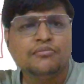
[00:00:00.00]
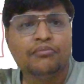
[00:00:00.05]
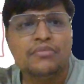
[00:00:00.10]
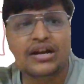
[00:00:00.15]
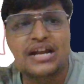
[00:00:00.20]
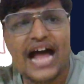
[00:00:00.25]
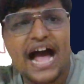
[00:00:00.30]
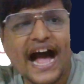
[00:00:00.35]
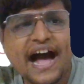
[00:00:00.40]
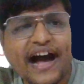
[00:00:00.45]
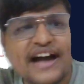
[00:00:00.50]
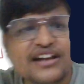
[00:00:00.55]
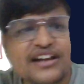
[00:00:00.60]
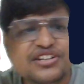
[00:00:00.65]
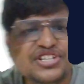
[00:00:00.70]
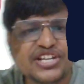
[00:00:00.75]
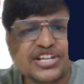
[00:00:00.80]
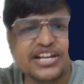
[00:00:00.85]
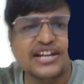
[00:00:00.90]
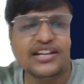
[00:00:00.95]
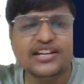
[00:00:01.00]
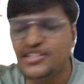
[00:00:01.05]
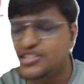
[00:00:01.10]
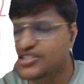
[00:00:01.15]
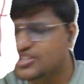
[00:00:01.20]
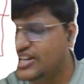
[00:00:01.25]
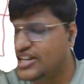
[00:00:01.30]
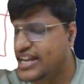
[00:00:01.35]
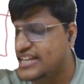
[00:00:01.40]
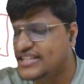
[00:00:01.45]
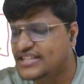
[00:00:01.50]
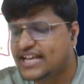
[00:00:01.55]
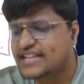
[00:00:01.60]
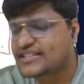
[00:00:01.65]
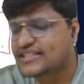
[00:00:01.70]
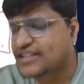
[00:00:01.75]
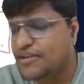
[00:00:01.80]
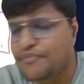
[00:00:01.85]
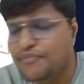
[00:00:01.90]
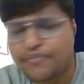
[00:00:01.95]
but our share is less
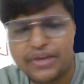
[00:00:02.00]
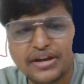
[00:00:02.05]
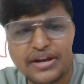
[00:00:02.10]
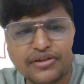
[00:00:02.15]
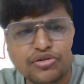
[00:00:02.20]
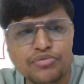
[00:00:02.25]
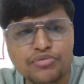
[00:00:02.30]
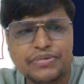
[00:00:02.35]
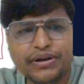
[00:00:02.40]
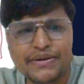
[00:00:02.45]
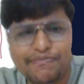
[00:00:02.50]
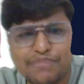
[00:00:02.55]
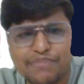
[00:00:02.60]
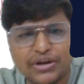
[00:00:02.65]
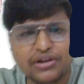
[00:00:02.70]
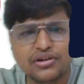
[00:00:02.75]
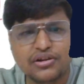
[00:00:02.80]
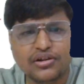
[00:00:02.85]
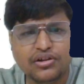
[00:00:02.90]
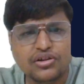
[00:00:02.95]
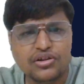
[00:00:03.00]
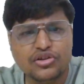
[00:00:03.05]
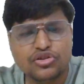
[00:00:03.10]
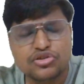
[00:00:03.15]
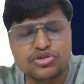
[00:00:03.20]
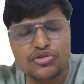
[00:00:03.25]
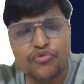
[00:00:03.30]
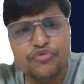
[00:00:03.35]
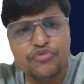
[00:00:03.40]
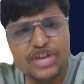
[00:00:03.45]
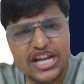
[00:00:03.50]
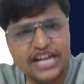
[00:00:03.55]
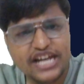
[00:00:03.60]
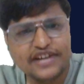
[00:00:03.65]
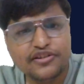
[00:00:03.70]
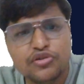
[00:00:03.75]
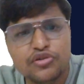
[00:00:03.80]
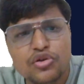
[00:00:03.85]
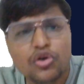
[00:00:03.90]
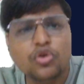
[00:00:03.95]
as compared to people. So we
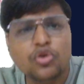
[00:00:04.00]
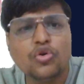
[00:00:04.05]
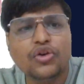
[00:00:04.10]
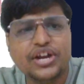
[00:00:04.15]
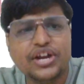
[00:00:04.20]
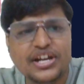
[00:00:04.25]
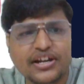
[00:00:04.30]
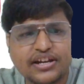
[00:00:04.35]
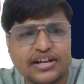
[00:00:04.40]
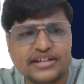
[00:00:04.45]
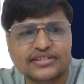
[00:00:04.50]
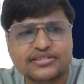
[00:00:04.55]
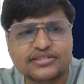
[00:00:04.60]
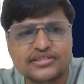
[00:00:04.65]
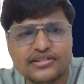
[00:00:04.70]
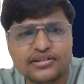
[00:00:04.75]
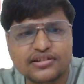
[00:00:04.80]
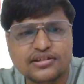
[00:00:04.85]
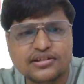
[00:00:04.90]
need to grow in this.